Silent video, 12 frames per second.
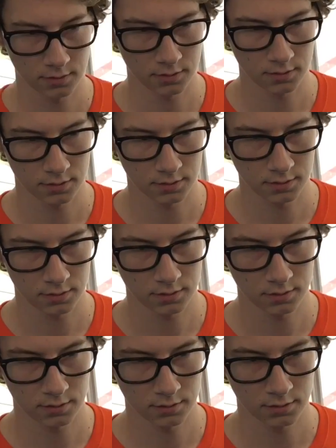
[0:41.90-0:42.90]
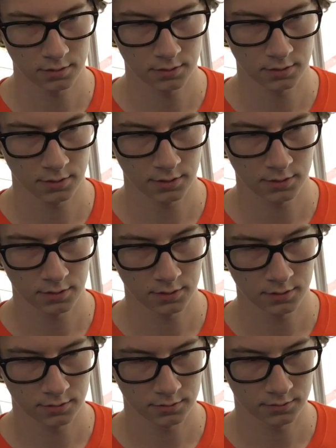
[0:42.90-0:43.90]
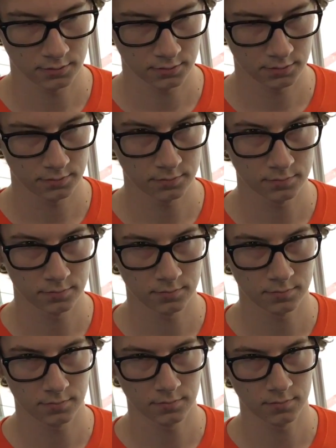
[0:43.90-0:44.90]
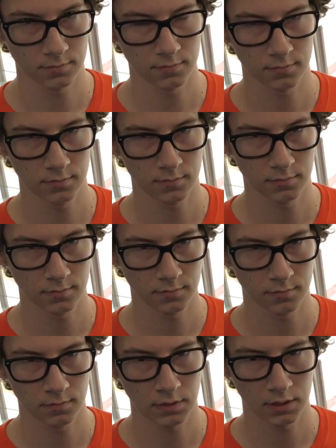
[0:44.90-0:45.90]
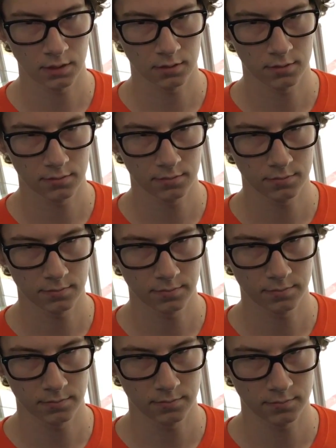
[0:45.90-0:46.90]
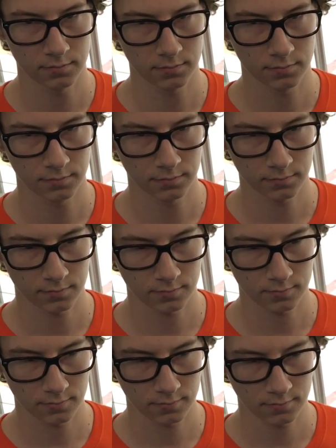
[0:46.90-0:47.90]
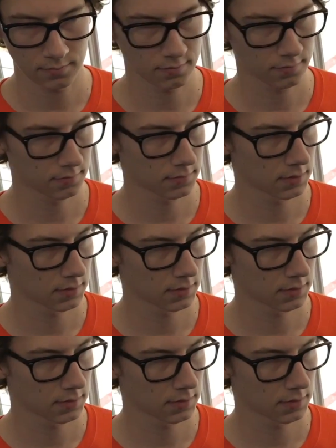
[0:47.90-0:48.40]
The person shown says nothing.